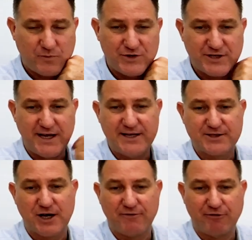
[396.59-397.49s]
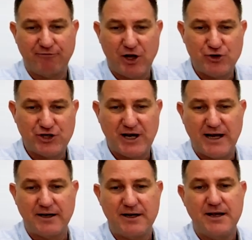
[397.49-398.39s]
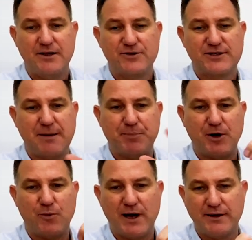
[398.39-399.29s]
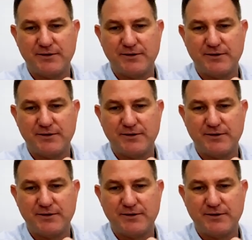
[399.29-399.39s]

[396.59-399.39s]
So here's kind of a flowchart, step by one,